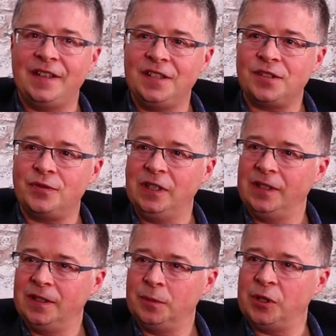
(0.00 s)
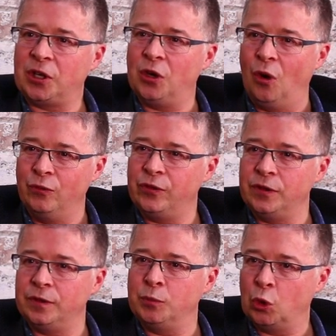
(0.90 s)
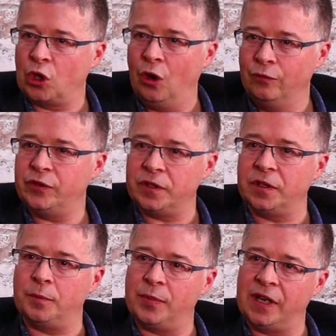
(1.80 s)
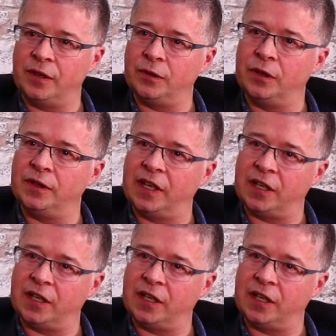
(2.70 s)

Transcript: and they just feel a little bit more confident about